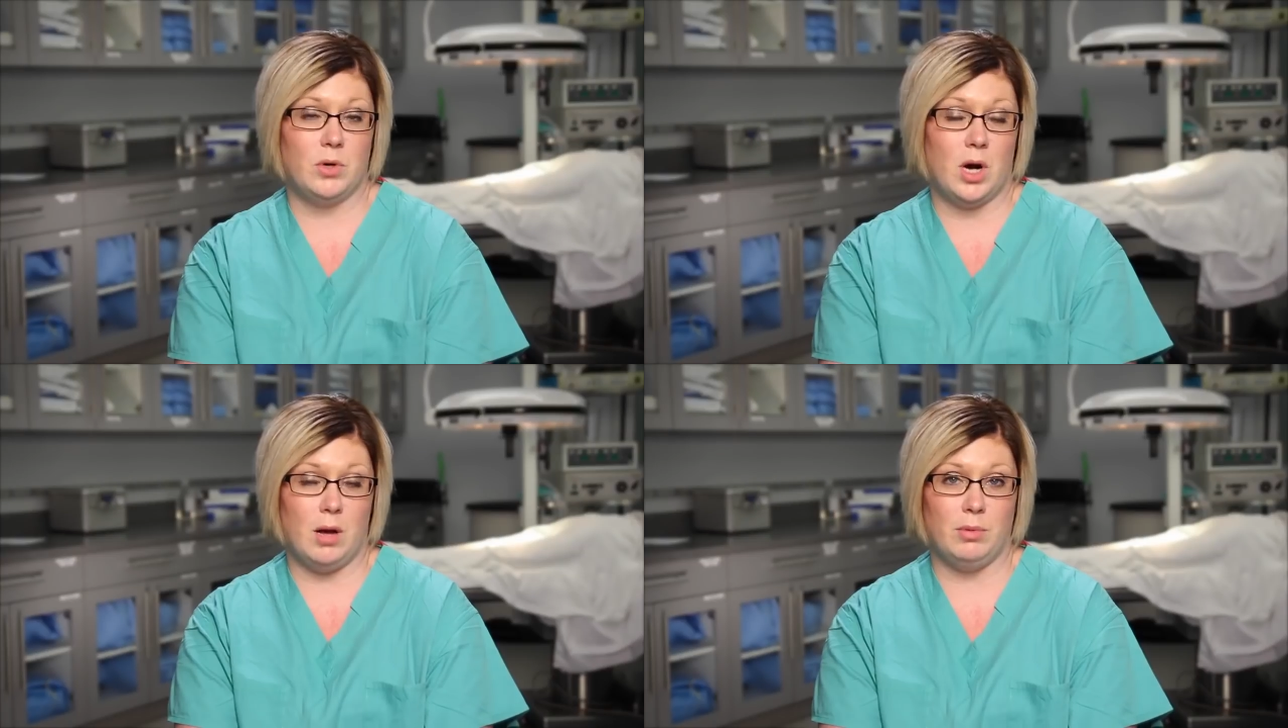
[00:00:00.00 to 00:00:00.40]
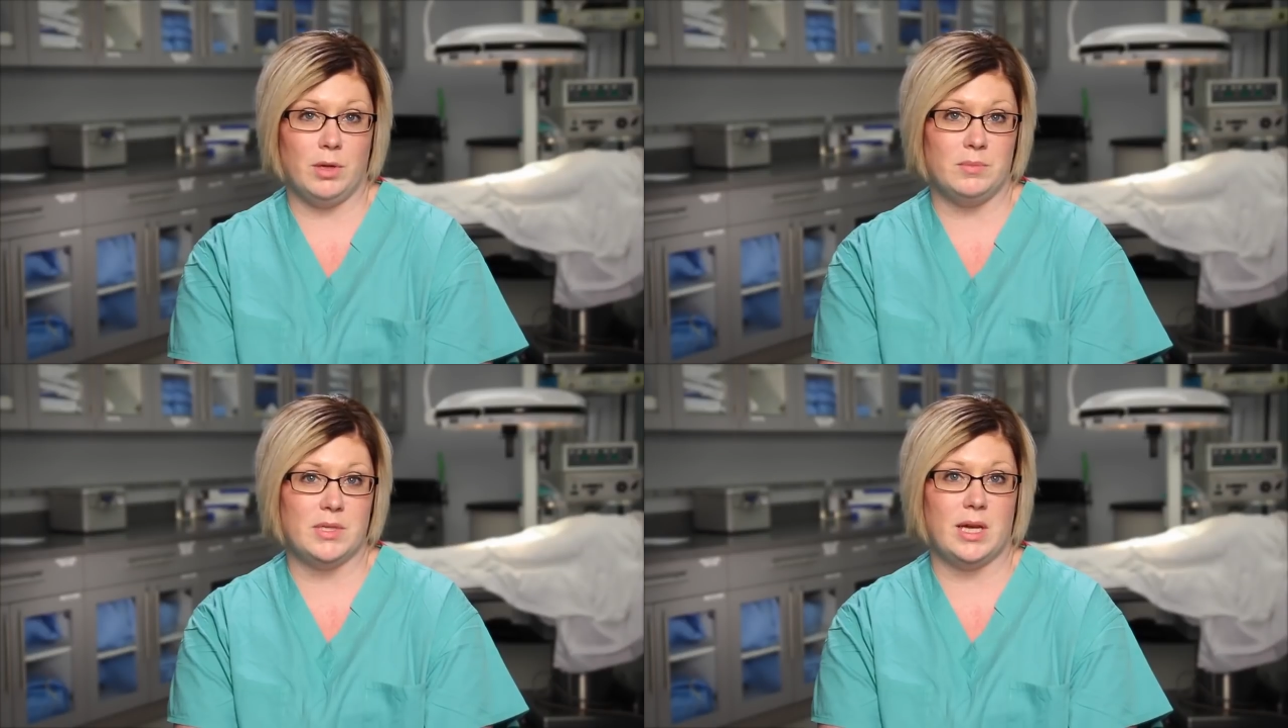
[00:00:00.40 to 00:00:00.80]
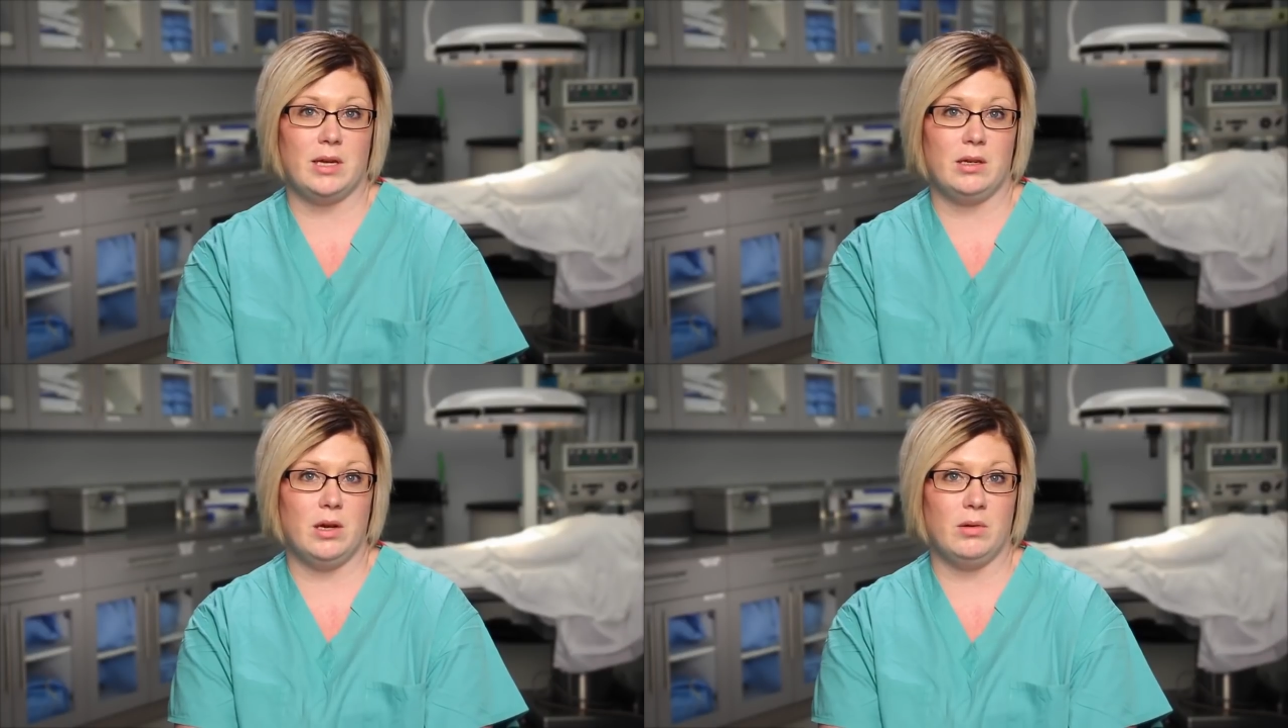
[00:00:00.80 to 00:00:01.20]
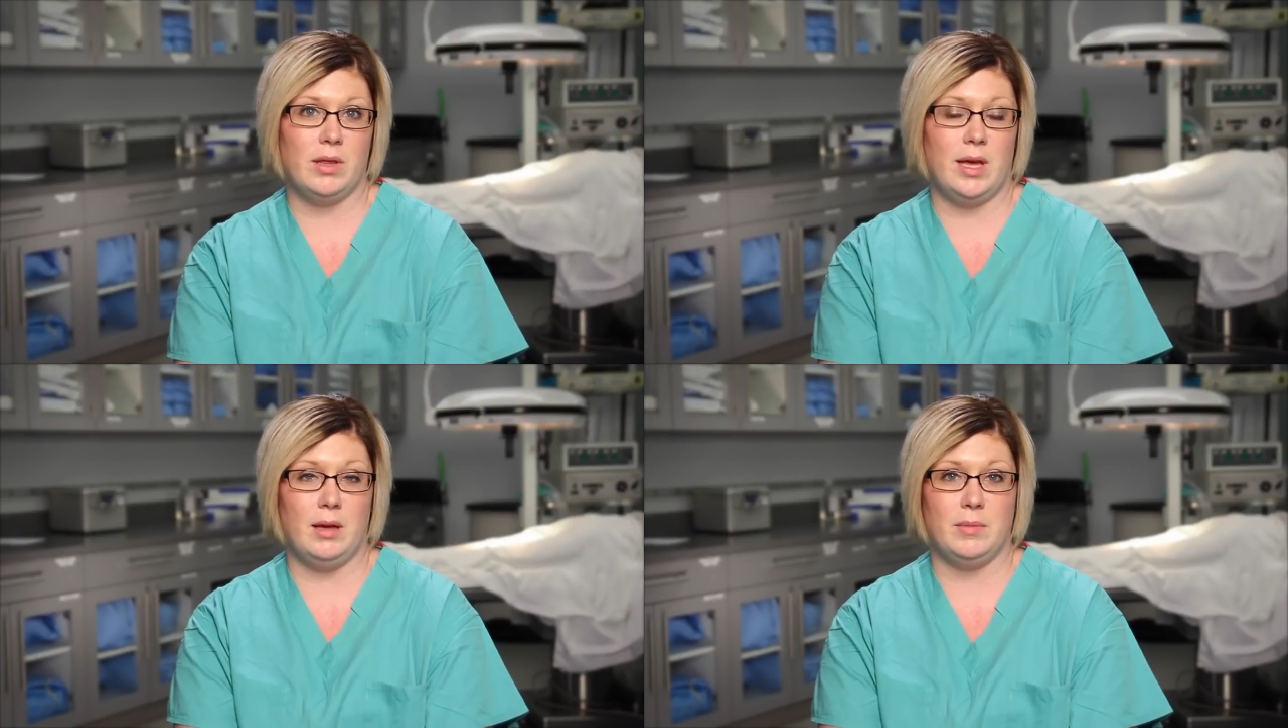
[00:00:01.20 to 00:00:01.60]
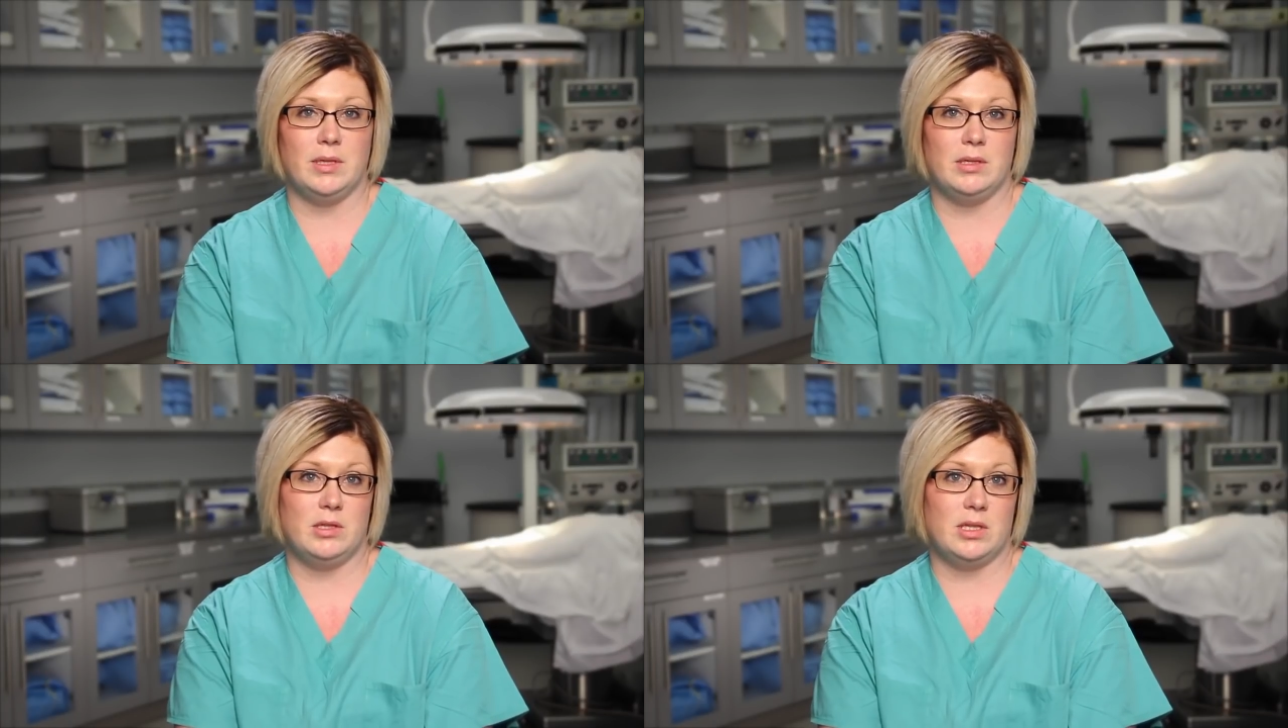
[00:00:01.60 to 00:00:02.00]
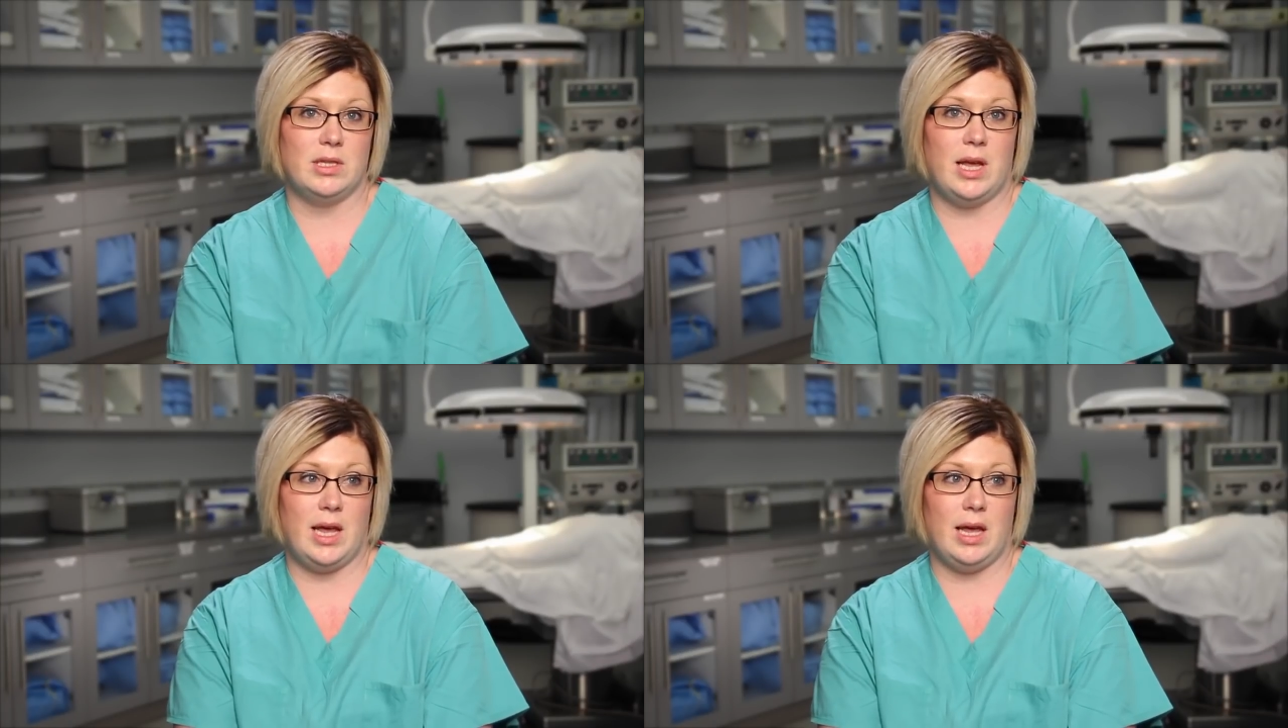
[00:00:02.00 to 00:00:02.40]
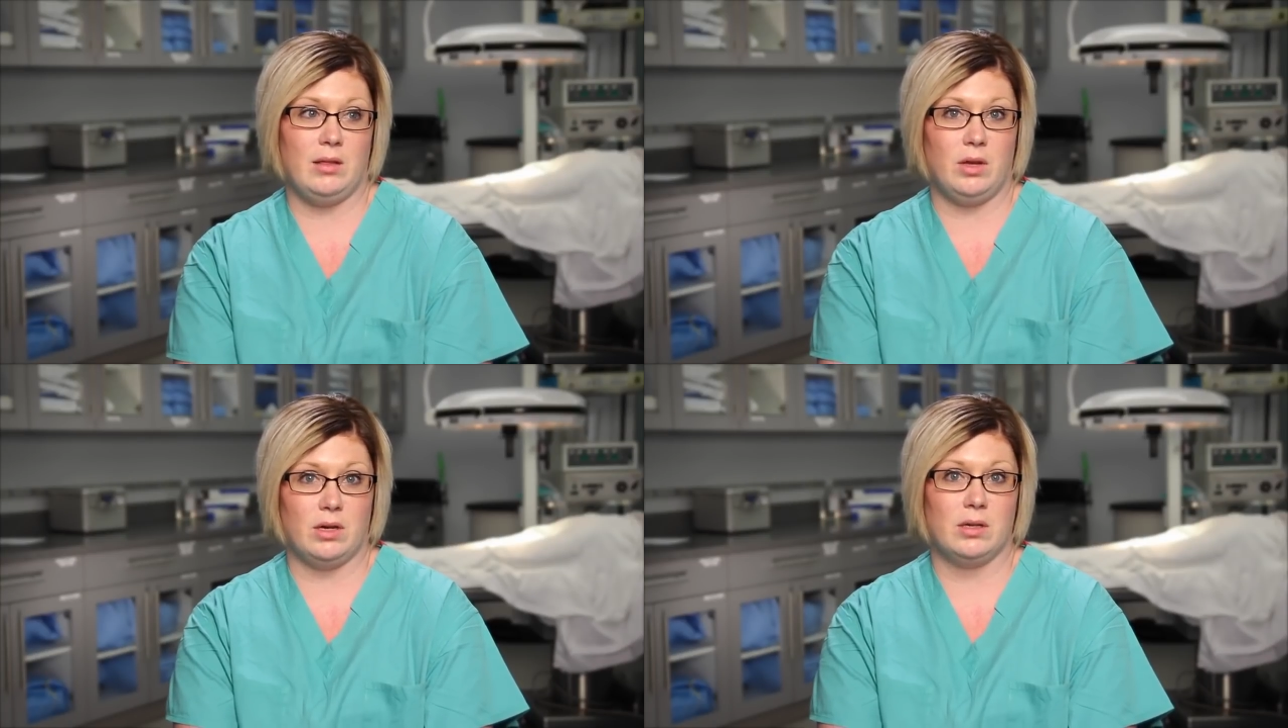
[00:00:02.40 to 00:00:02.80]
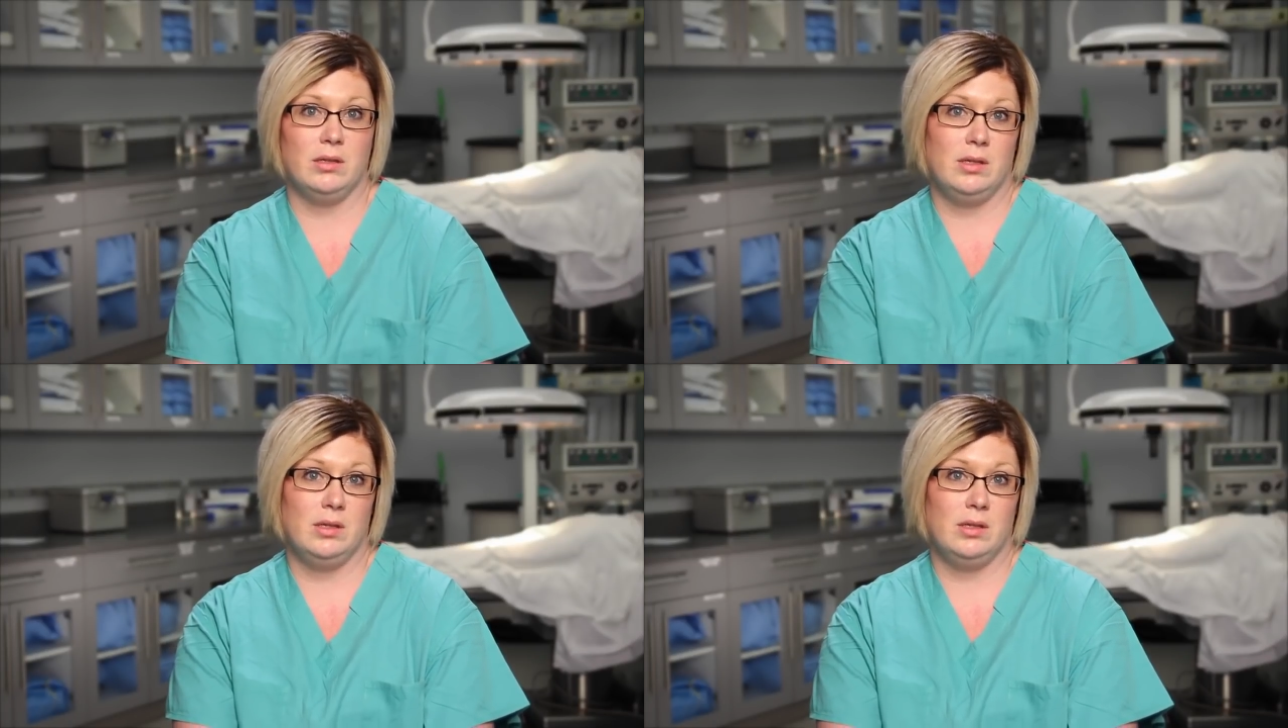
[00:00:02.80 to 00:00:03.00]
problems, I could go to them and just say, hey, look,